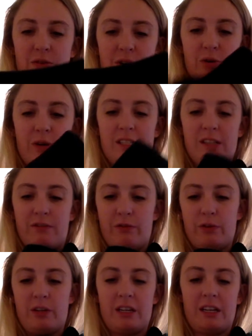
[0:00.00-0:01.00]
you're going to
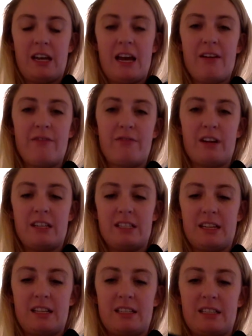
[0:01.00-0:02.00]
fold it in half, right
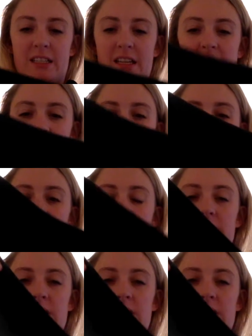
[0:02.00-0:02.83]
sides together.